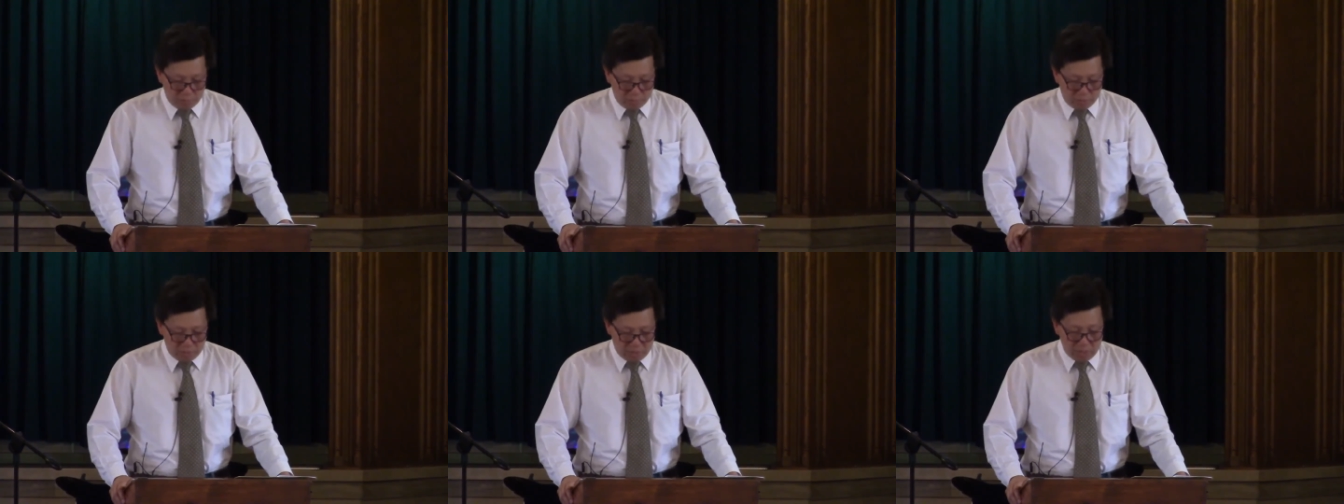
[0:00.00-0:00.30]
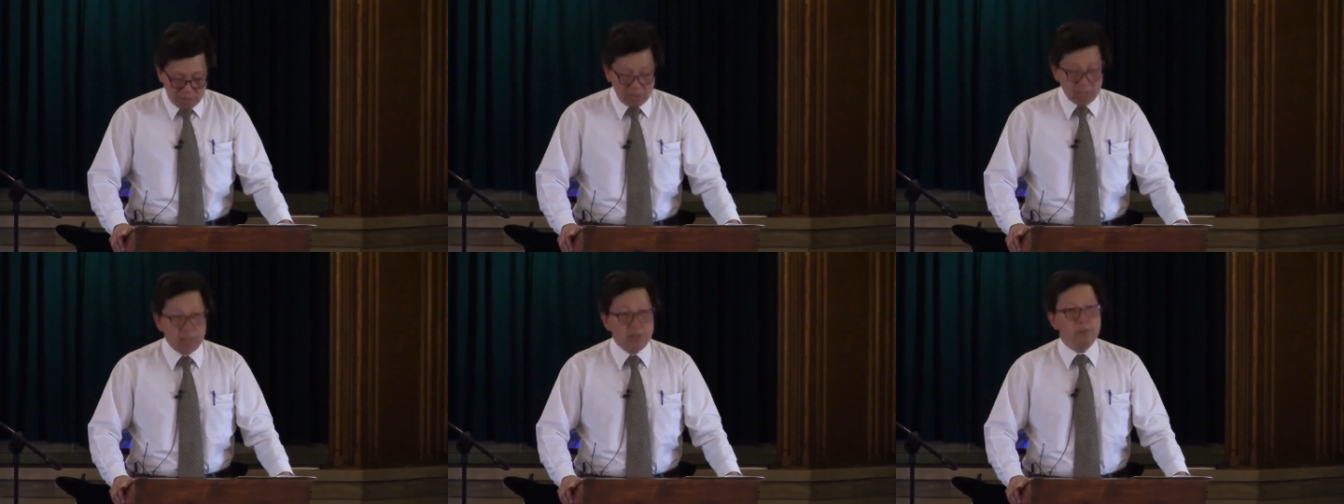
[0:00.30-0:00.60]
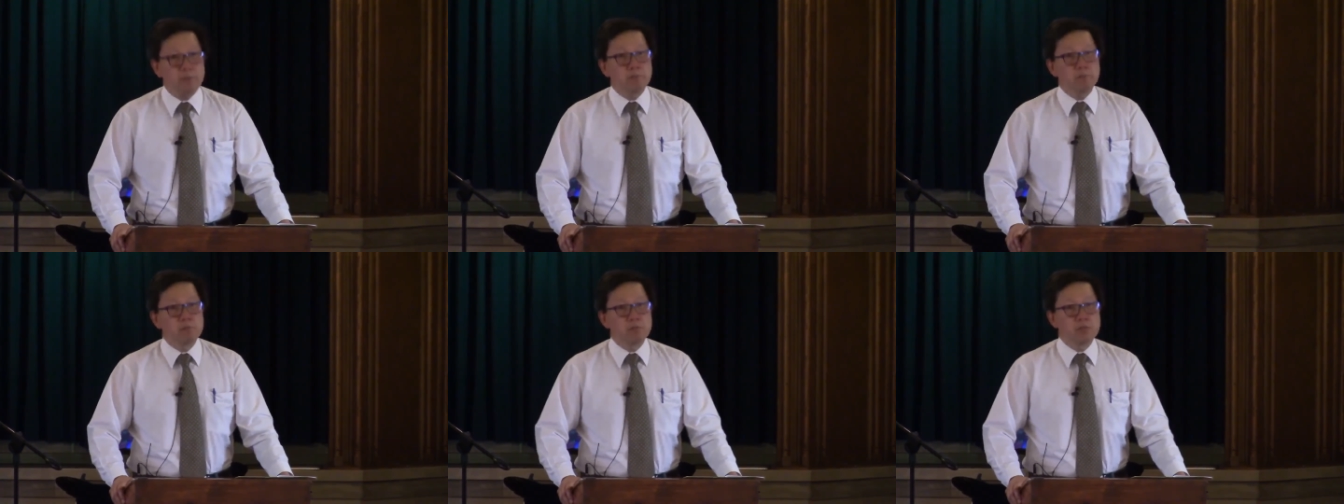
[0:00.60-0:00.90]
T
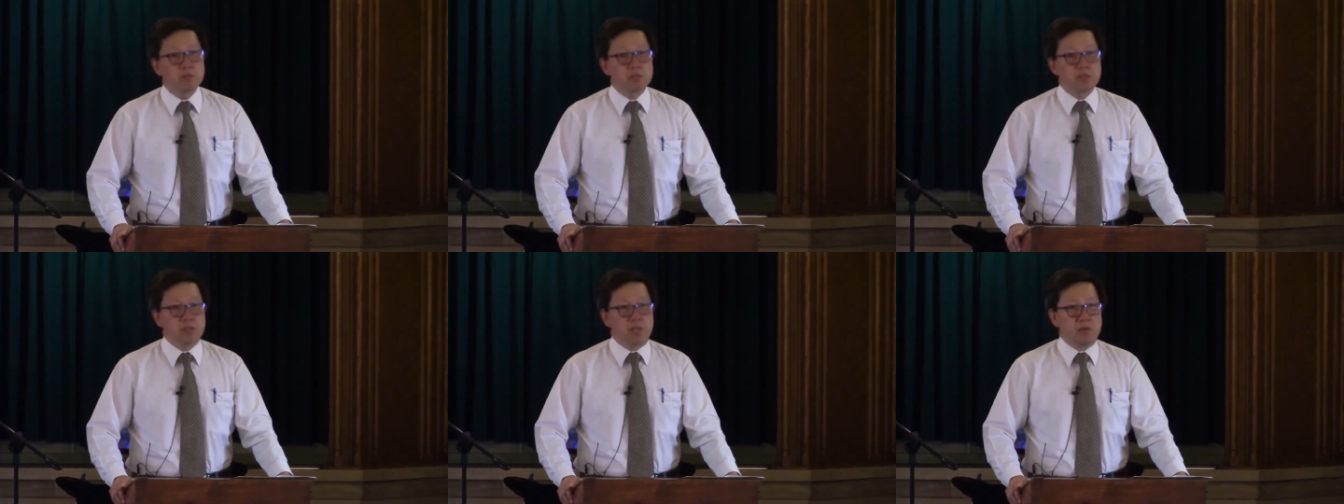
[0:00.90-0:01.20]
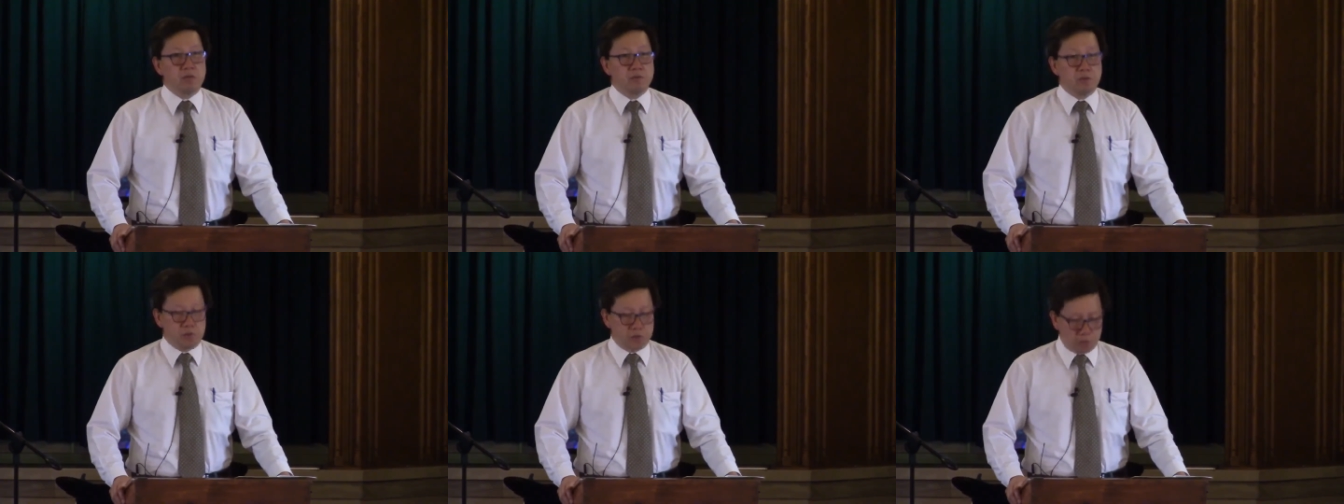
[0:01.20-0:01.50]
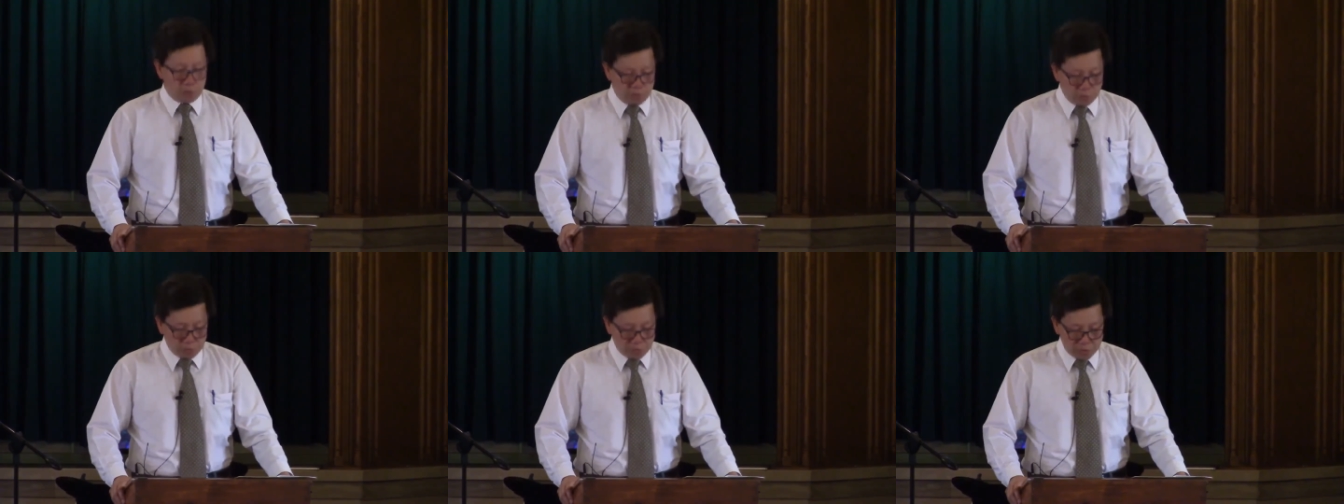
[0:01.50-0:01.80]
stand for
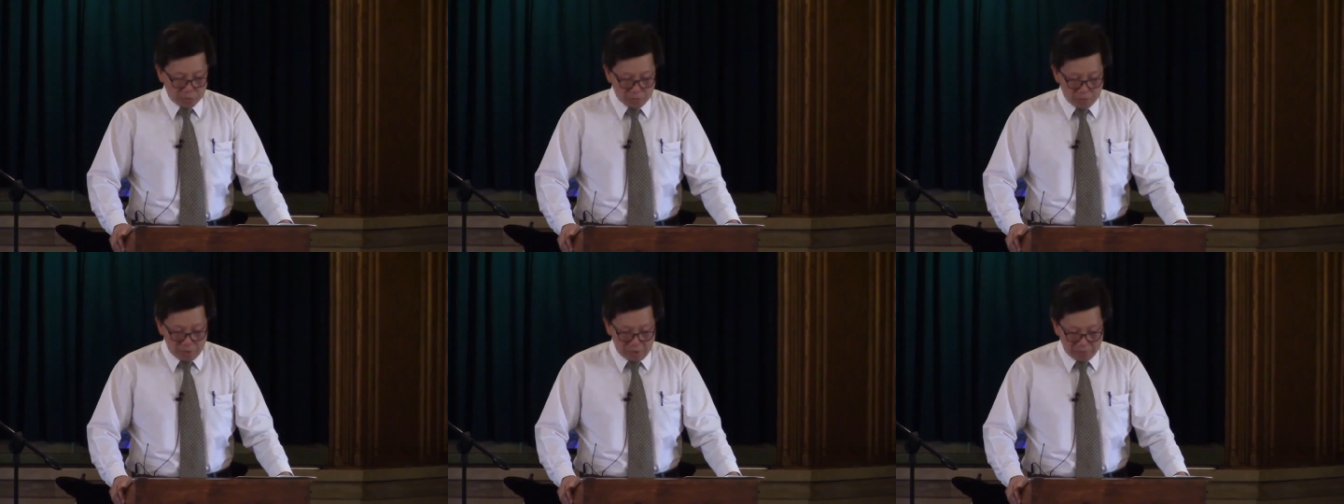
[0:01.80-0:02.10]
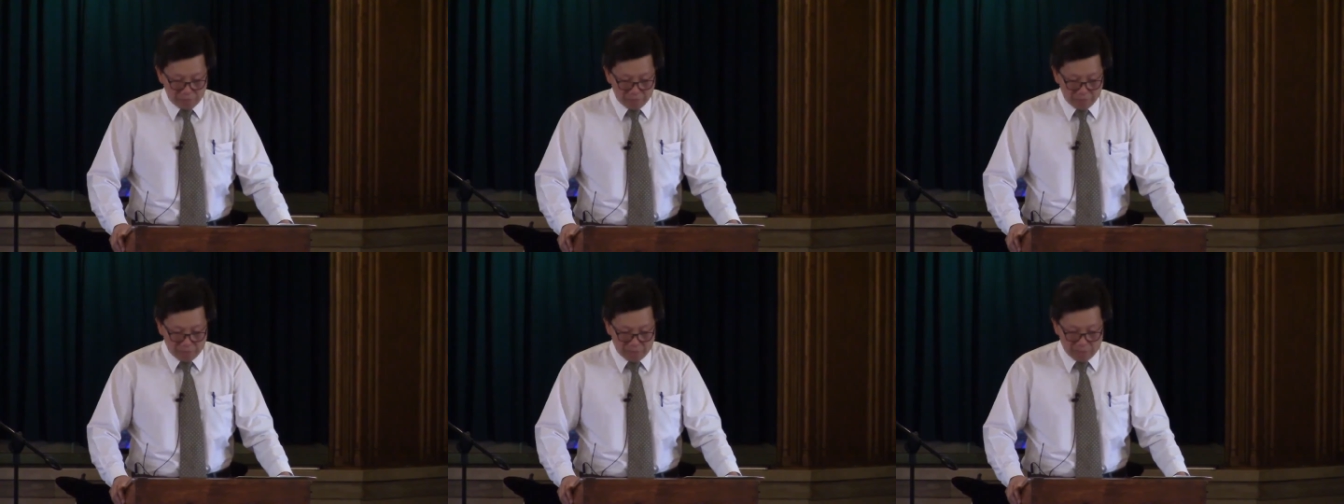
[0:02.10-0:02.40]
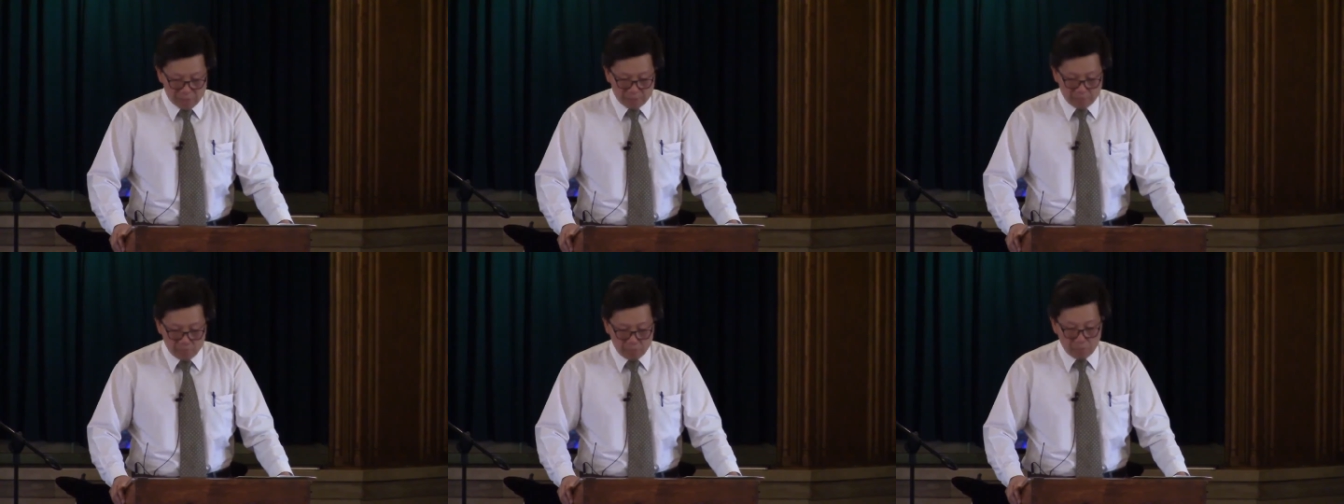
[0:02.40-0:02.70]
total
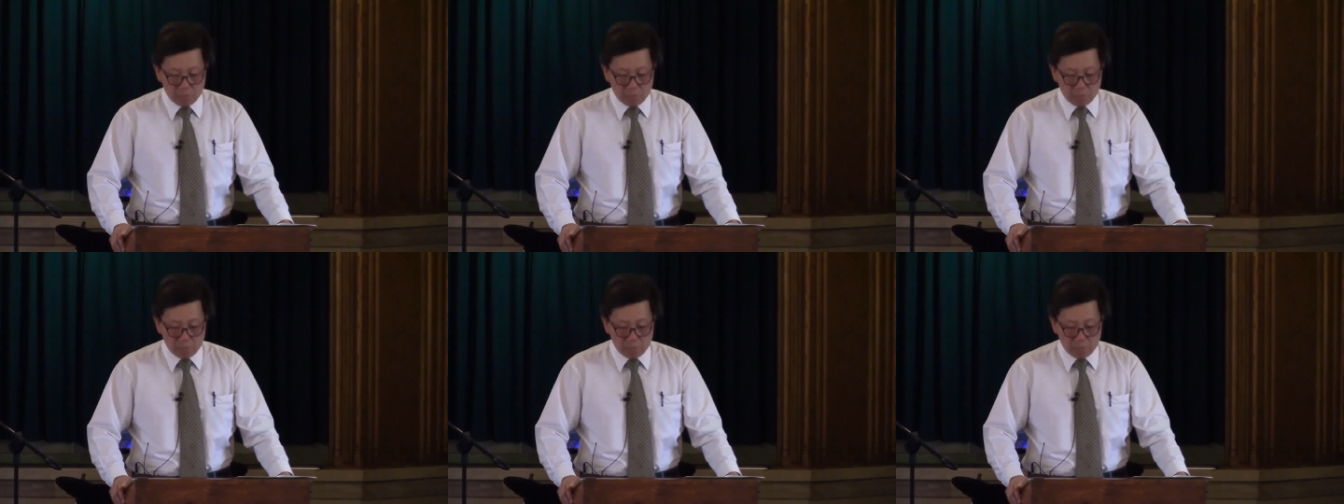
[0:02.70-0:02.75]
depravity.